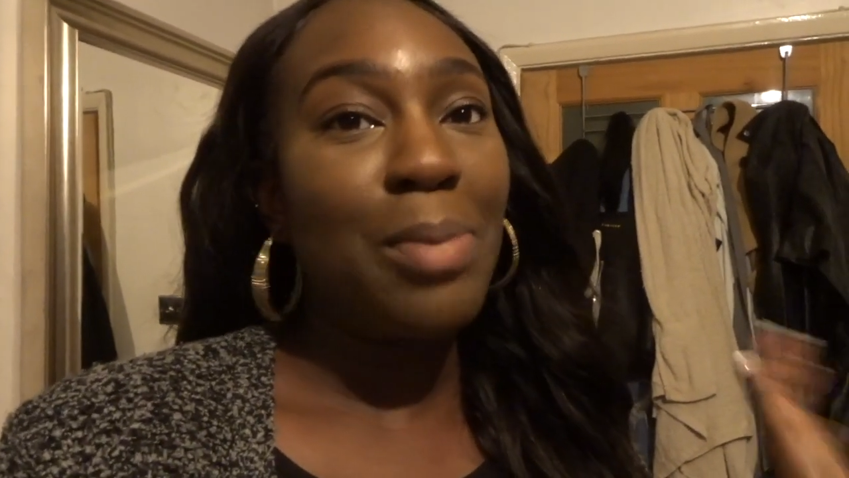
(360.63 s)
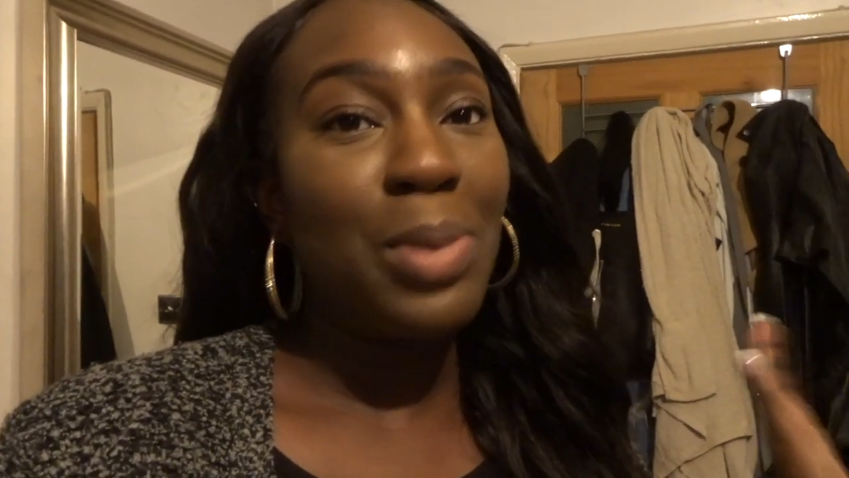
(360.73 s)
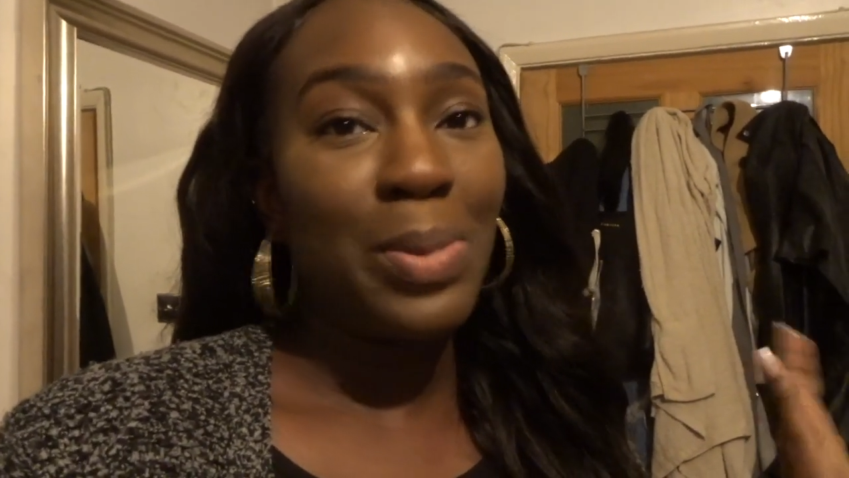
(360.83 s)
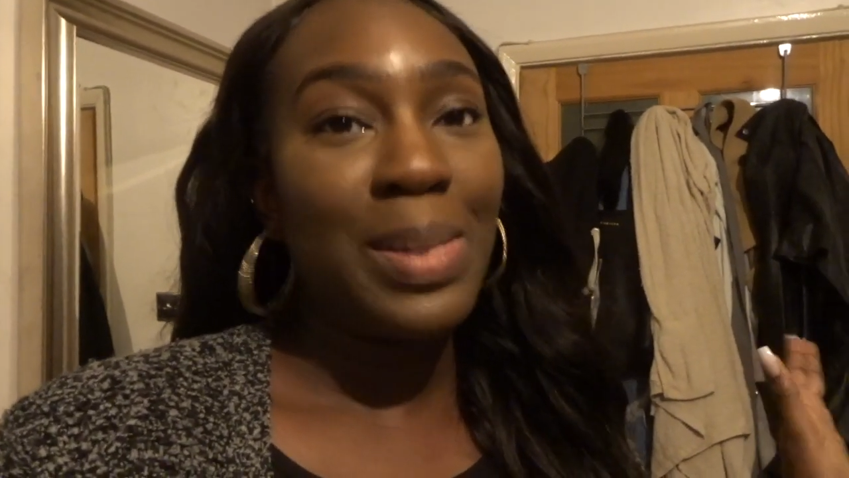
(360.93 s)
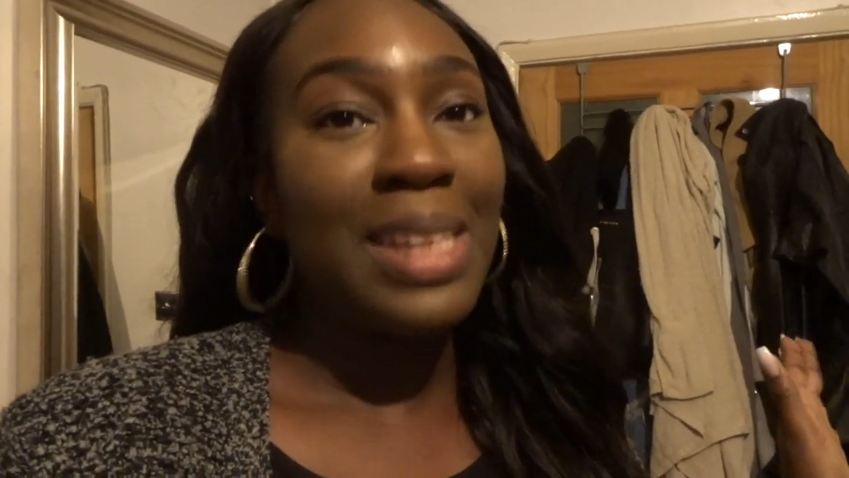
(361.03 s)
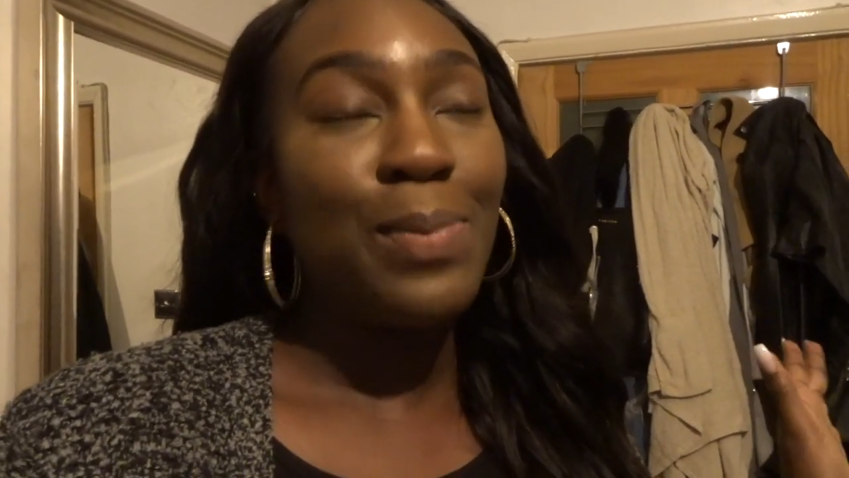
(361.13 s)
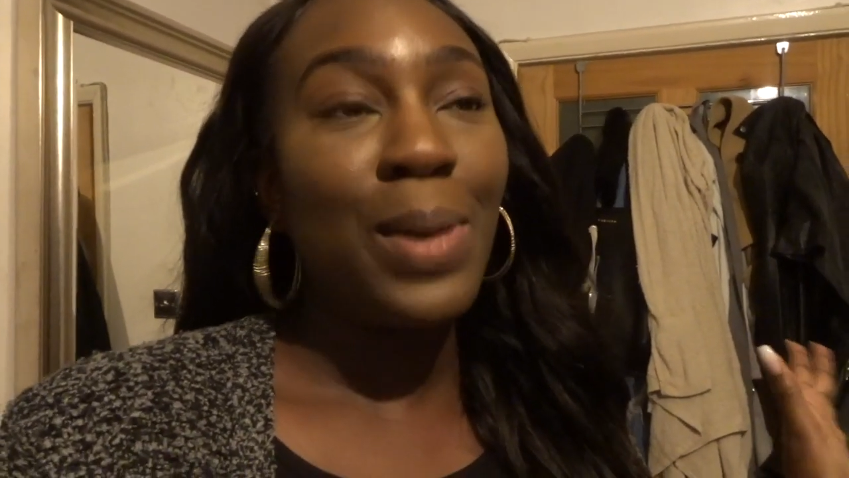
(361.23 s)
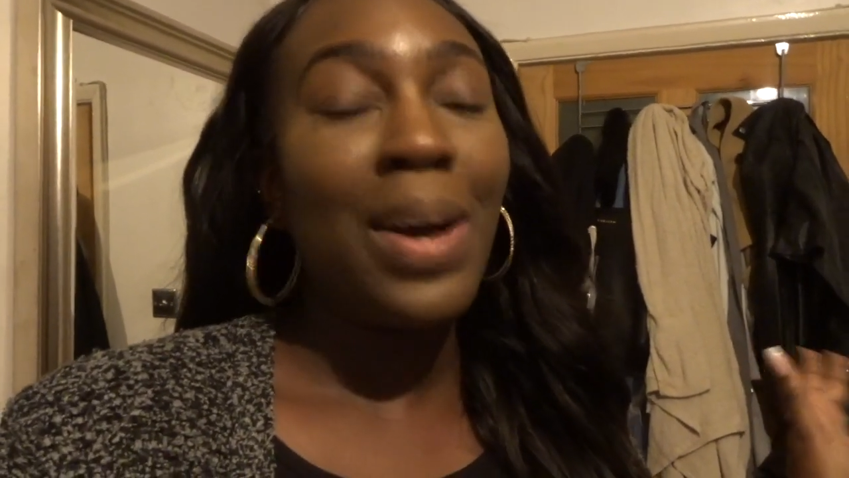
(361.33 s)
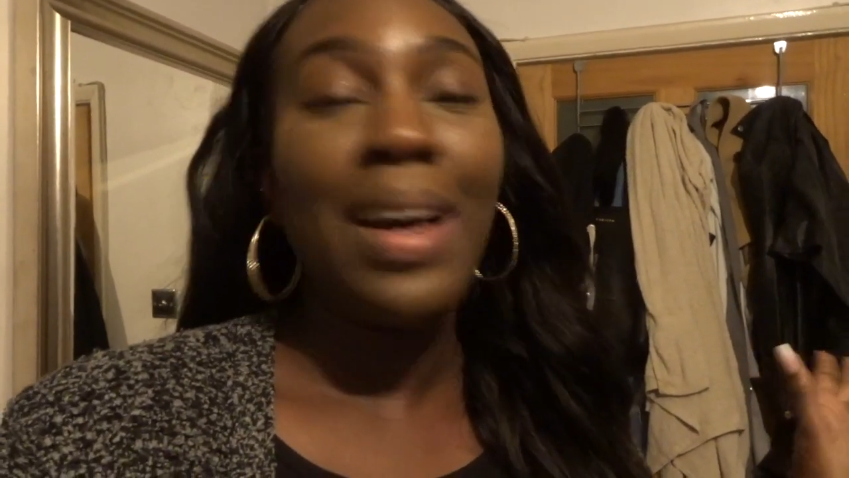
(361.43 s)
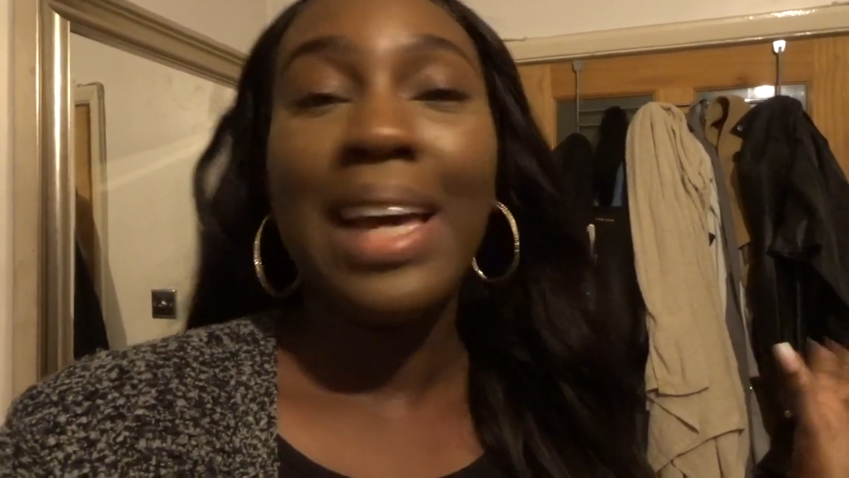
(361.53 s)
I promise.
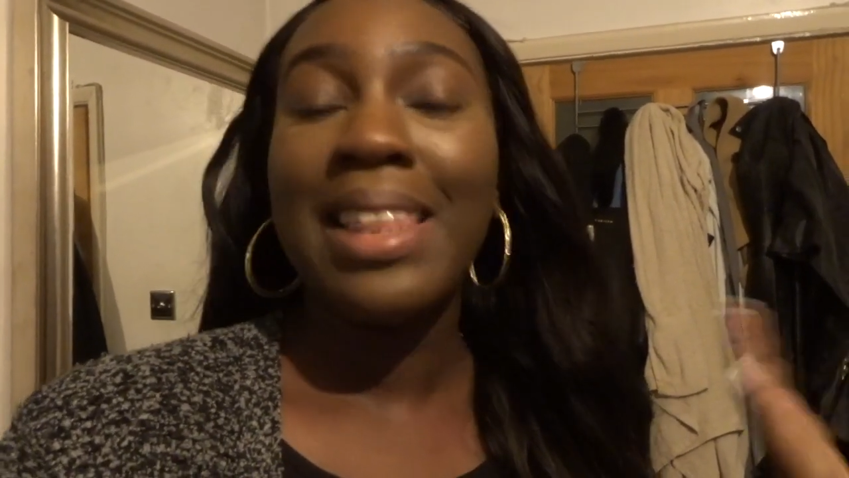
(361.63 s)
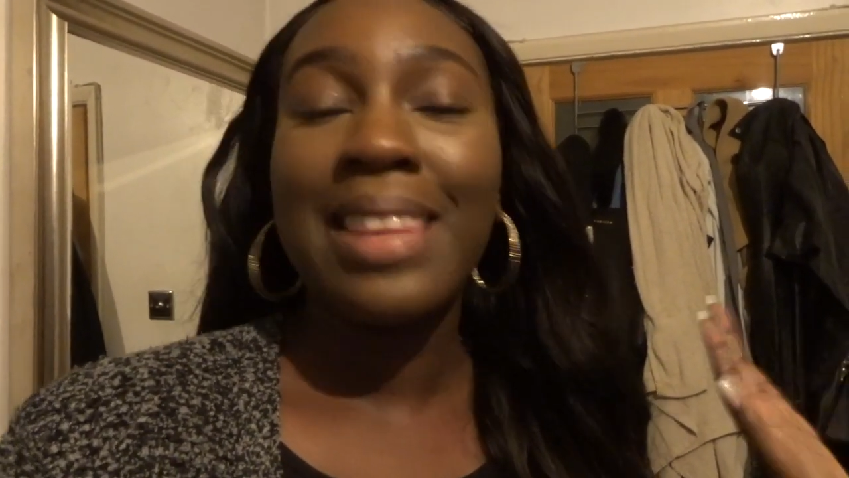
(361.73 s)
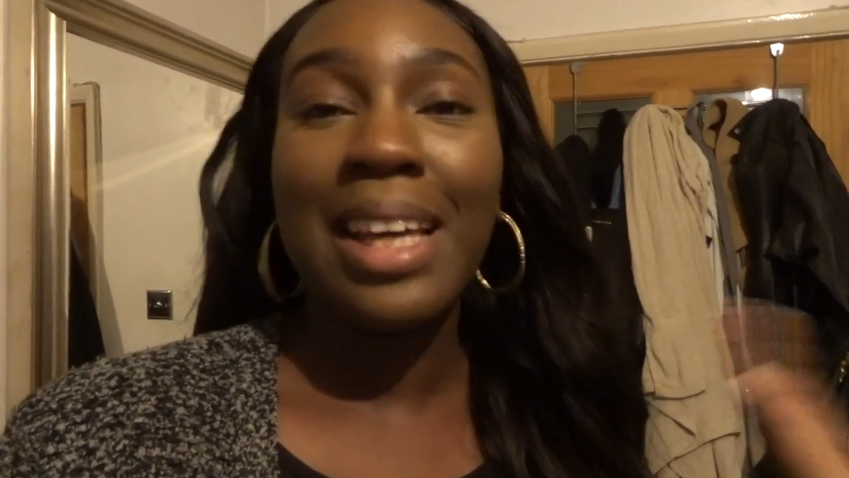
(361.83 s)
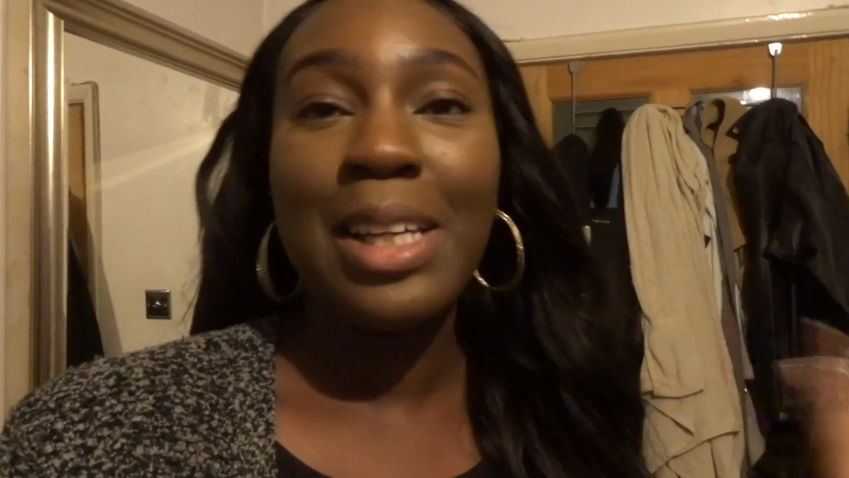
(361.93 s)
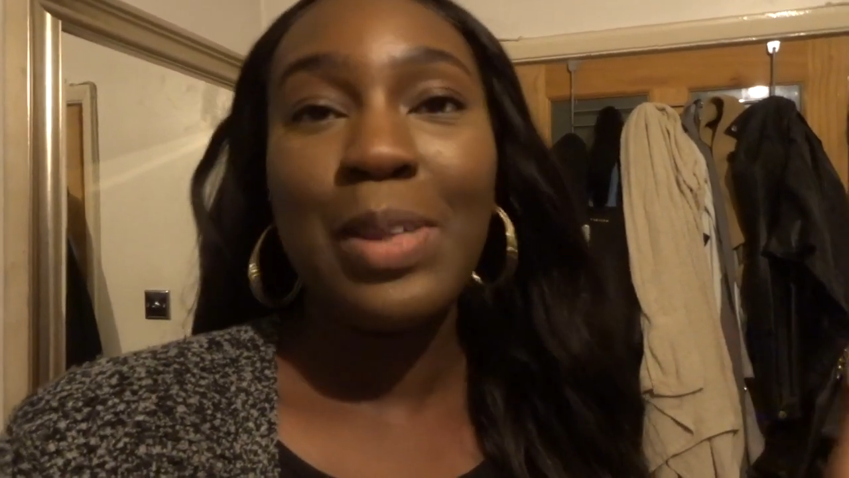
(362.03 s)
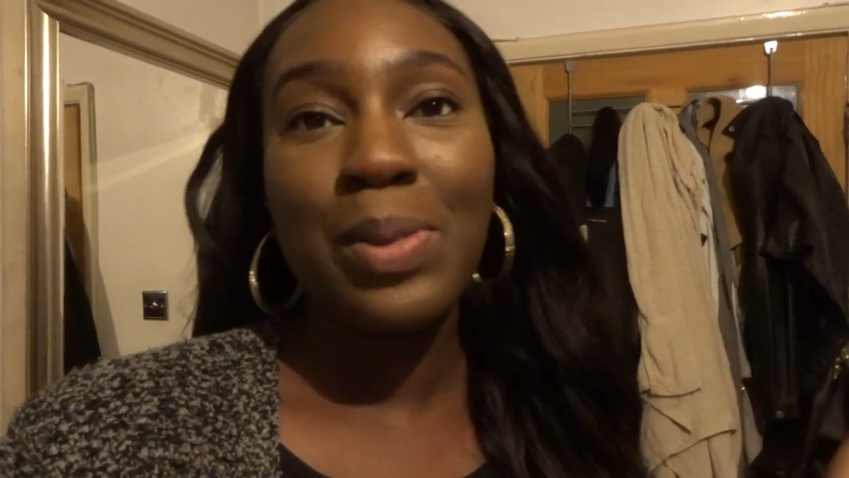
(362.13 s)
But thank you for